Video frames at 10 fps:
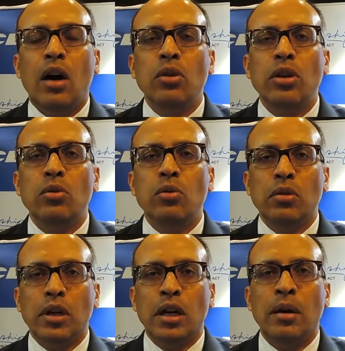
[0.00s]
How do
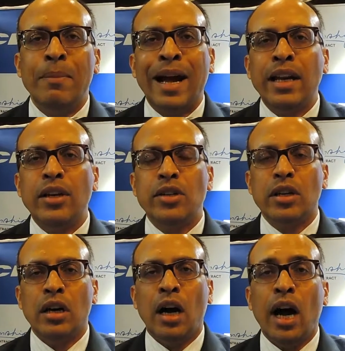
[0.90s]
you
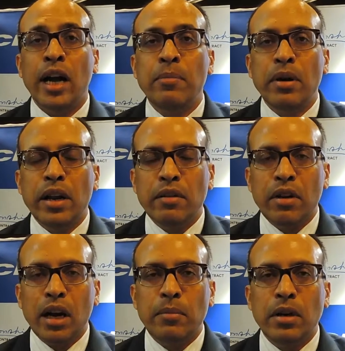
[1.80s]
manage a hybrid
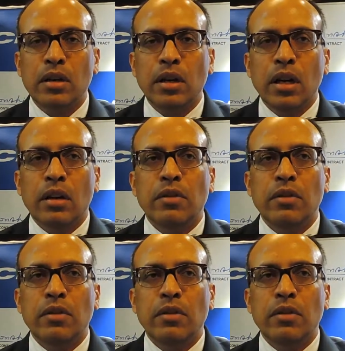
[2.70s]
environment